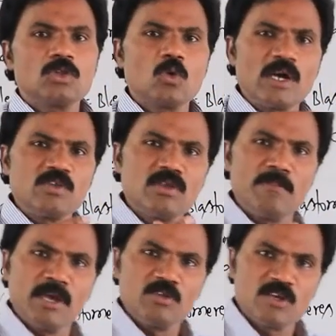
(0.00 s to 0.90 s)
So what is the
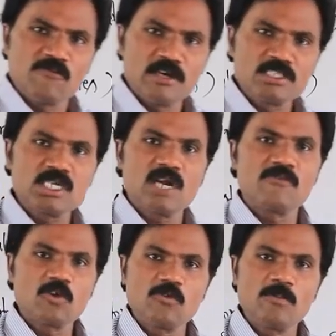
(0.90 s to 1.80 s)
major function
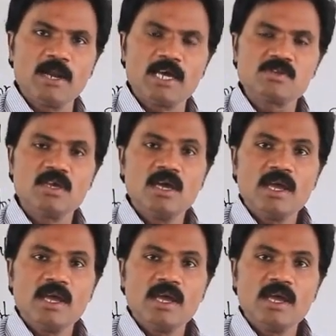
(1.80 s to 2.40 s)
of trophoblast?